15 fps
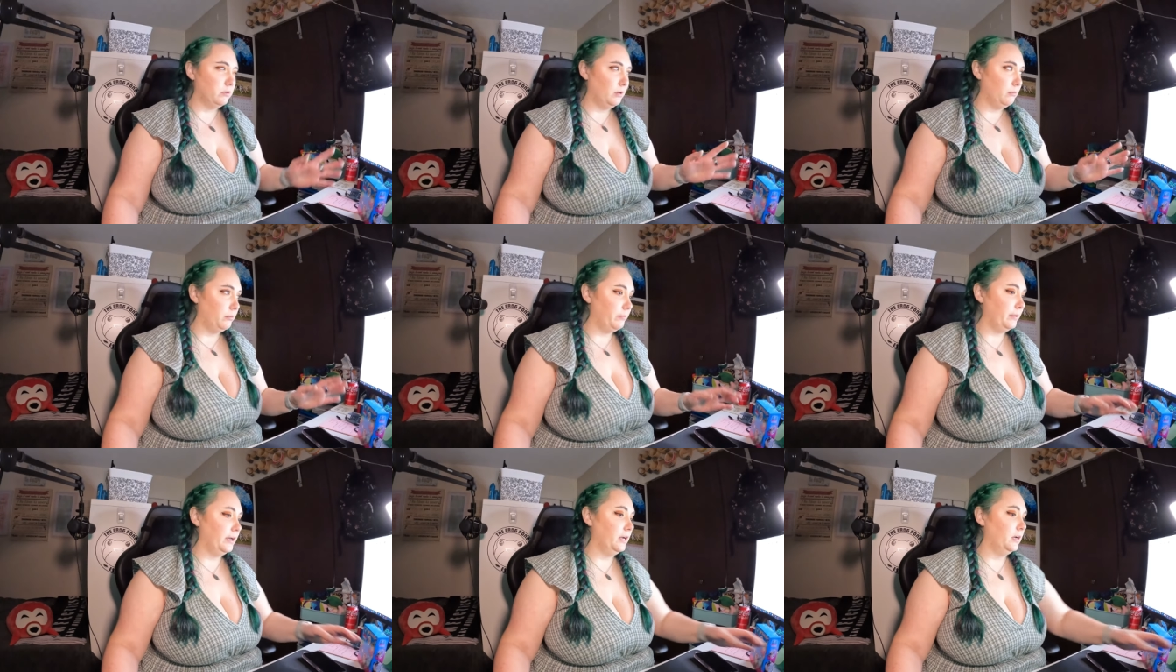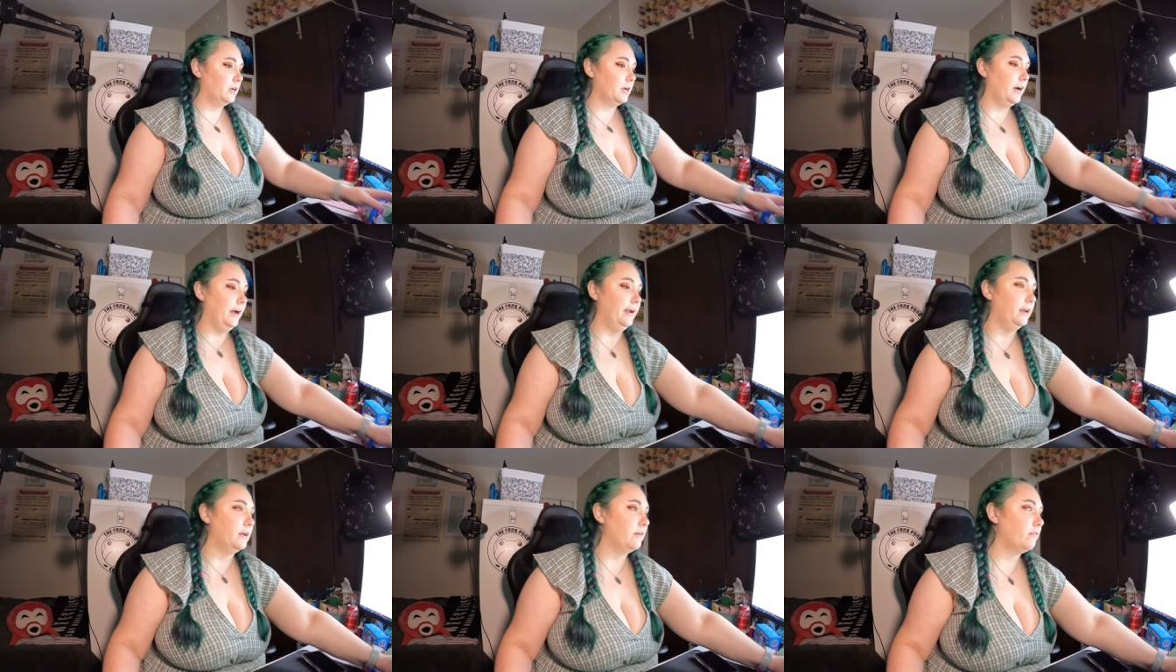probably,
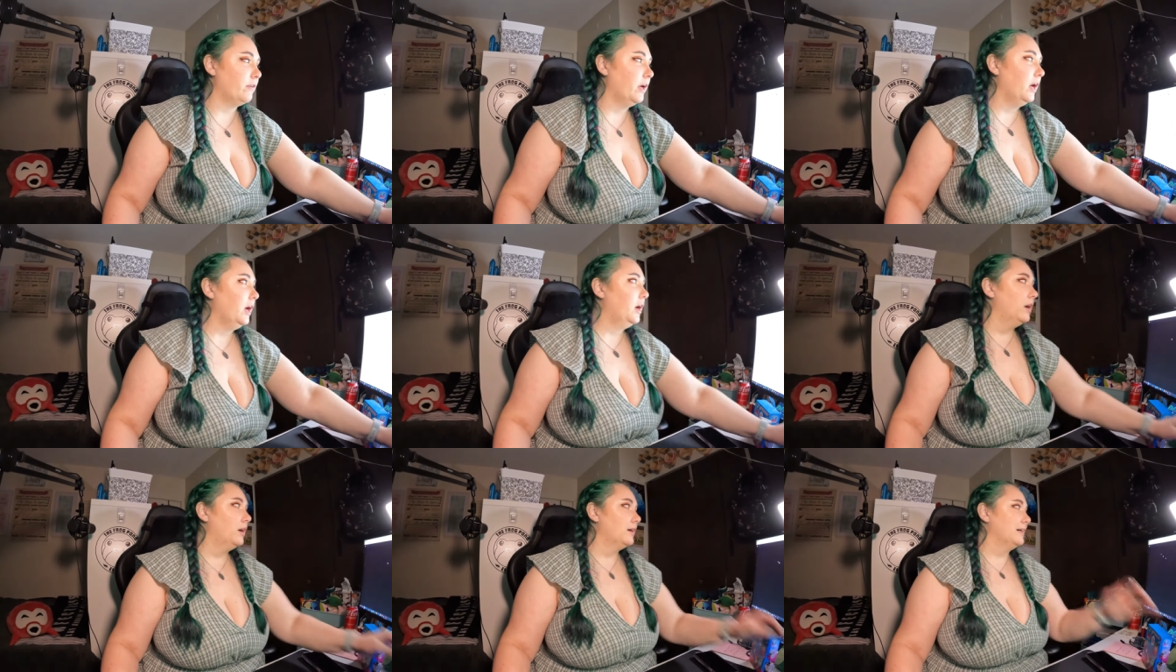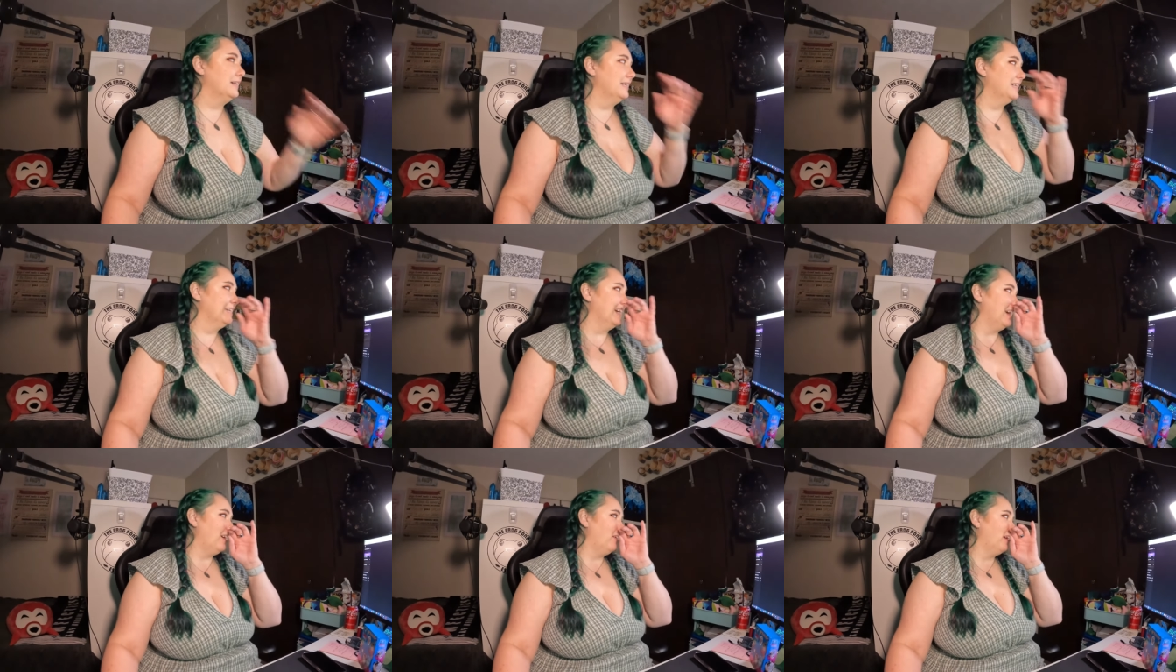kind of.
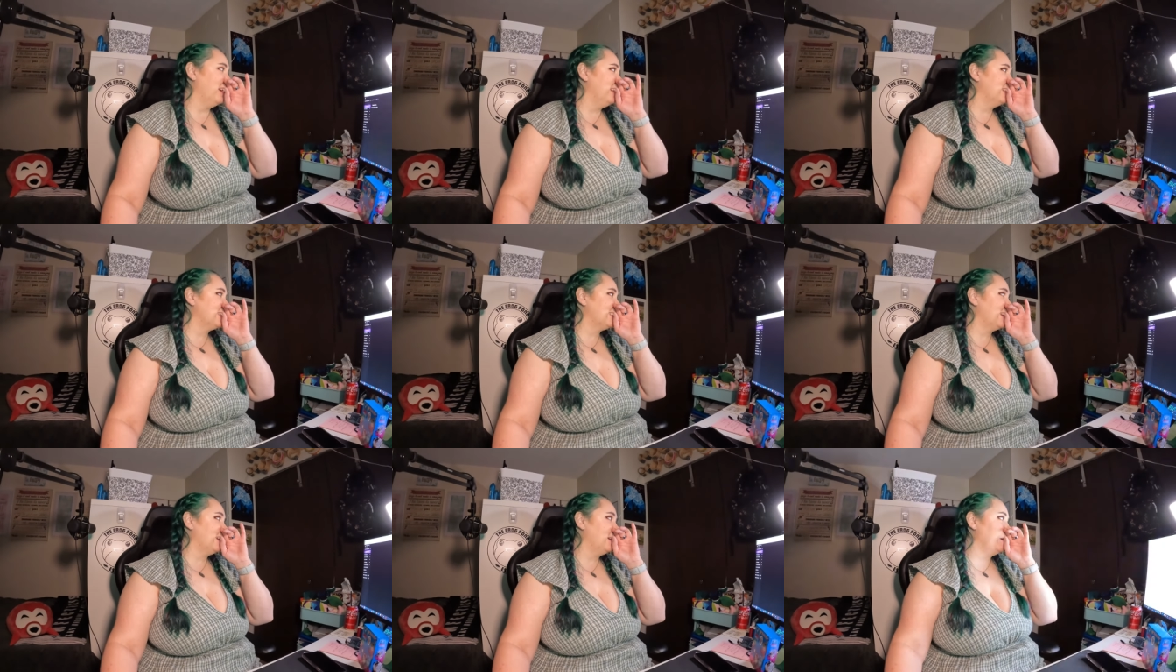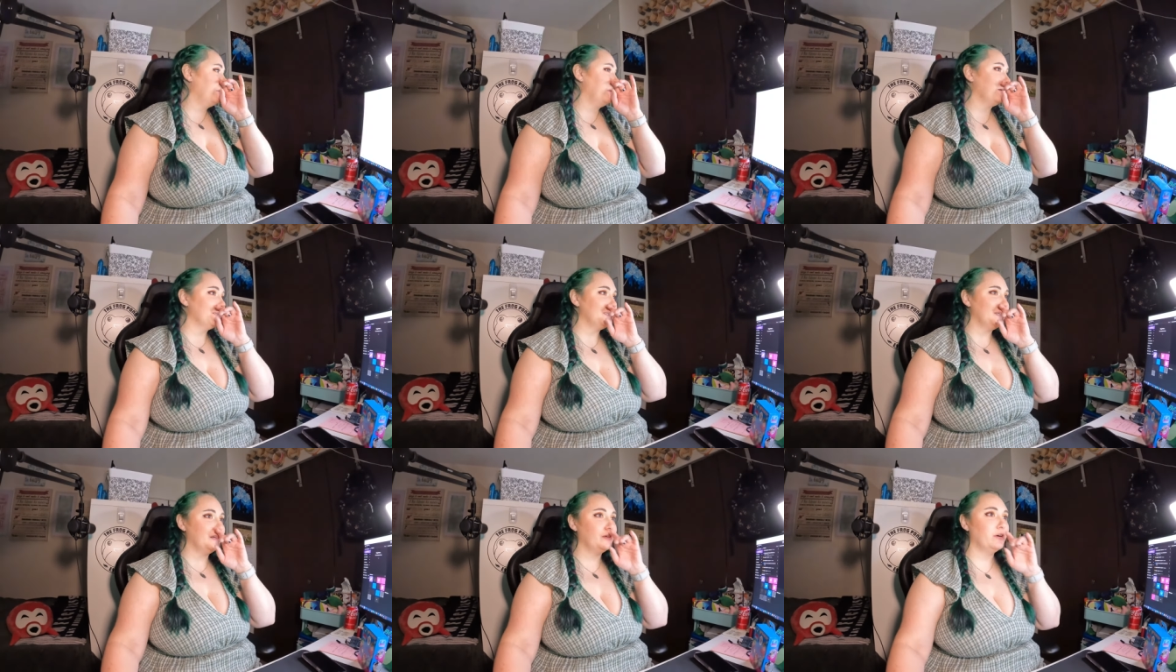Oh, I need to send an email
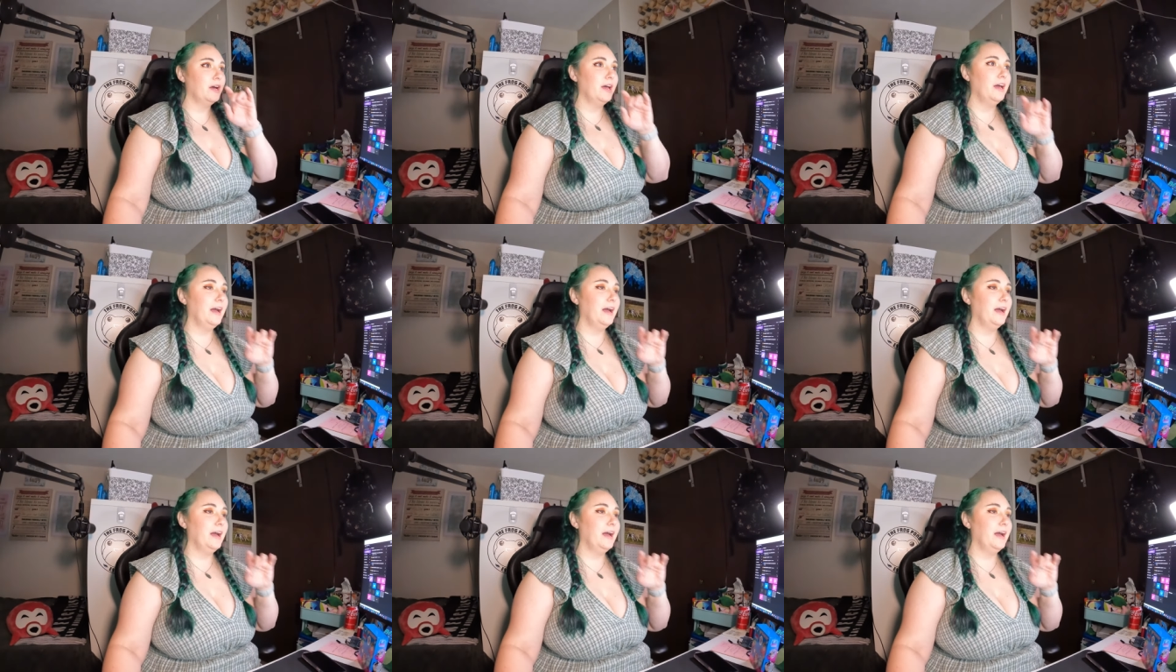too.